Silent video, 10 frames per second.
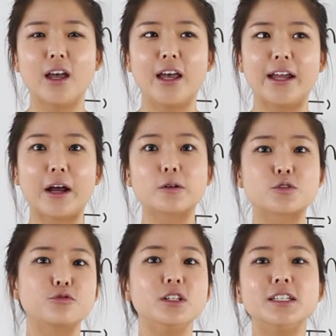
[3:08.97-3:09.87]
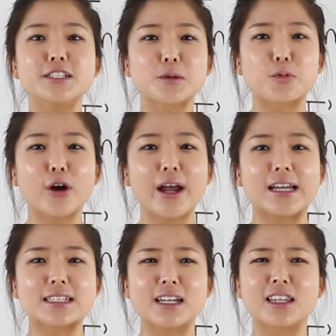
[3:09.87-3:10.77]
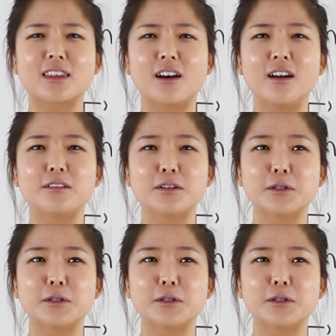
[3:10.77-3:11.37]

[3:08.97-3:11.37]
And I was really surprised. I thought,